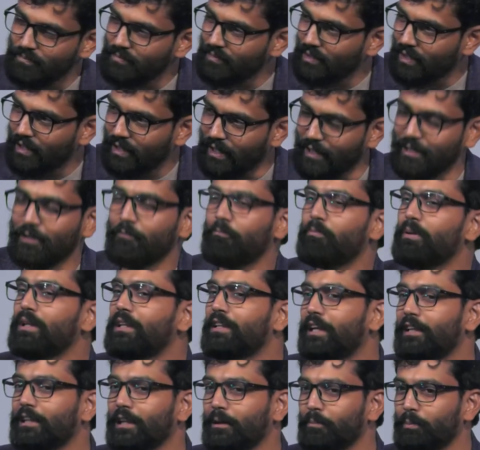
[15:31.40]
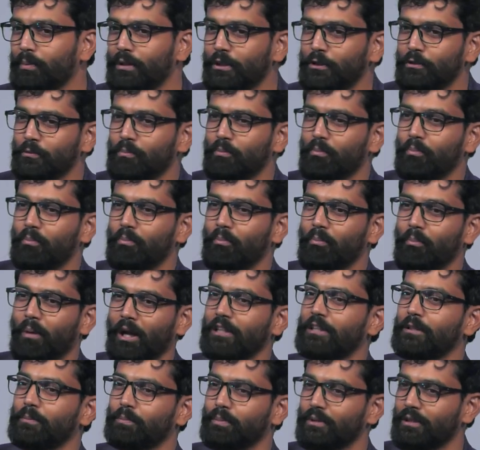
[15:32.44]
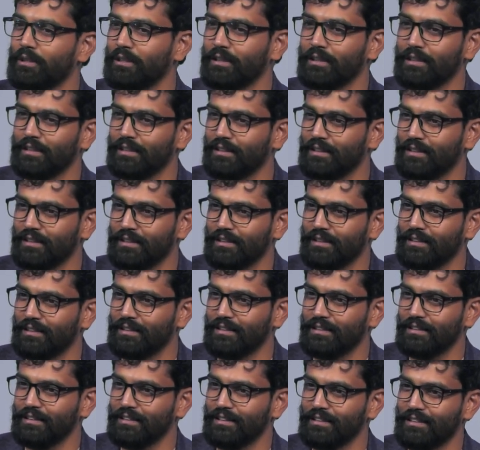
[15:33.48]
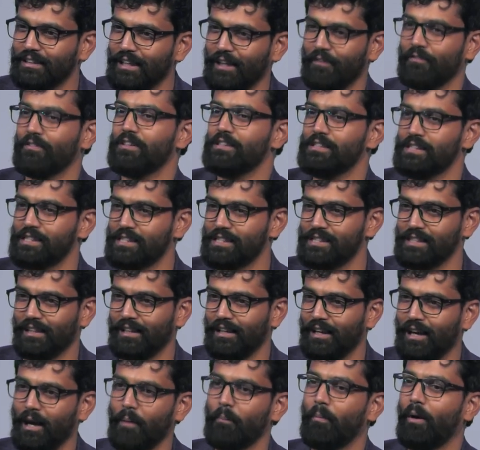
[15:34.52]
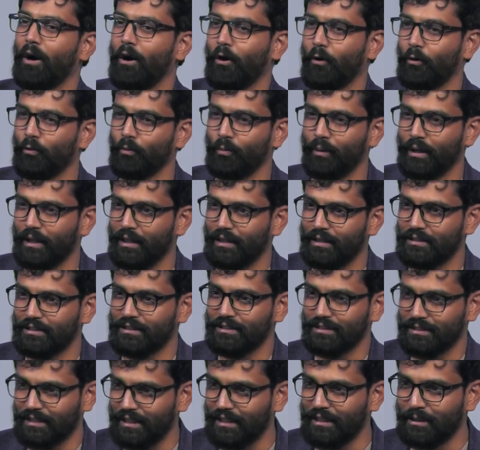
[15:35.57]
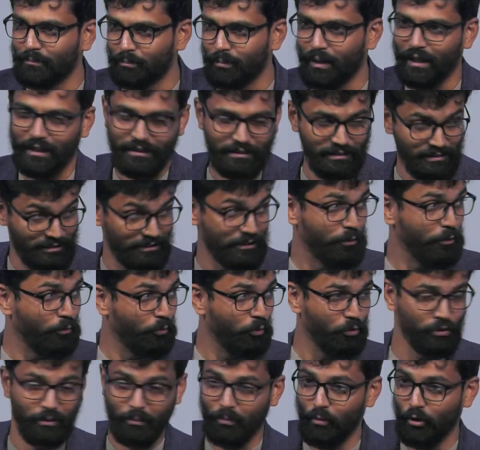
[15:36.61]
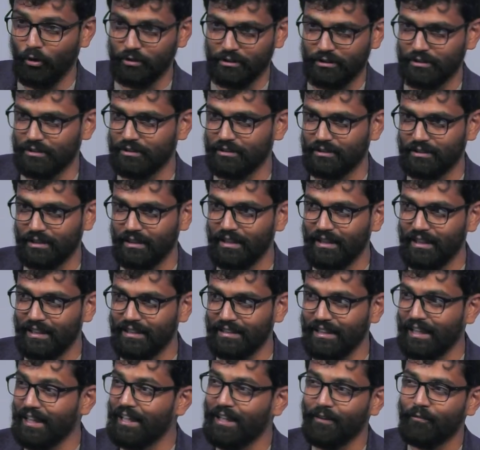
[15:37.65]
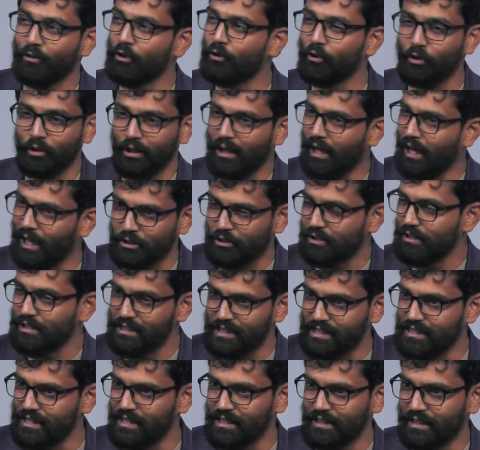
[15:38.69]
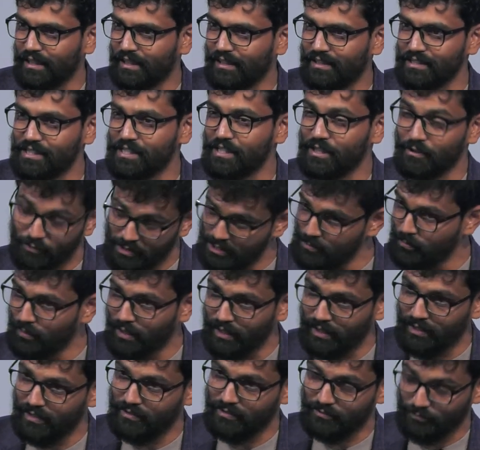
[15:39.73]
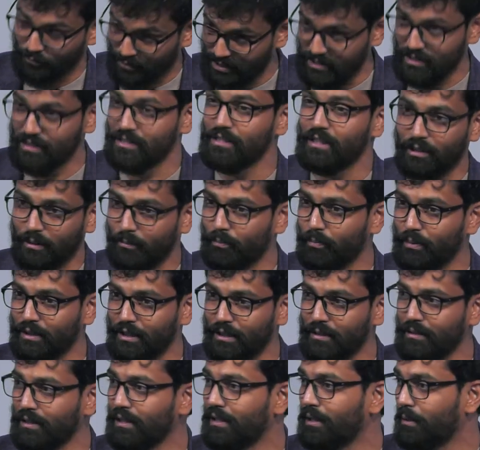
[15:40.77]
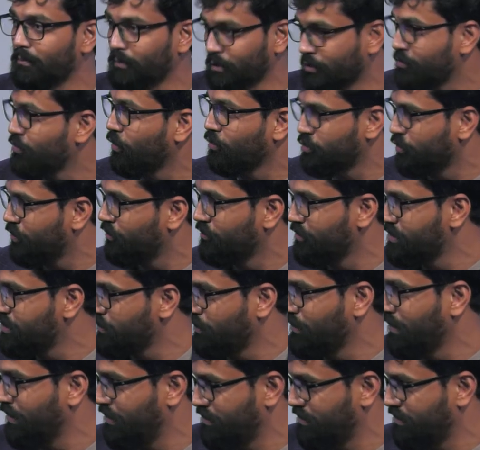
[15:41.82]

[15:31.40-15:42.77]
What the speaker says: kind of build that up into multiple levels above where it's seen by the CEO, the bosses, they're never gonna actually see that. It's invisibilized within the company, but it's also invisibilized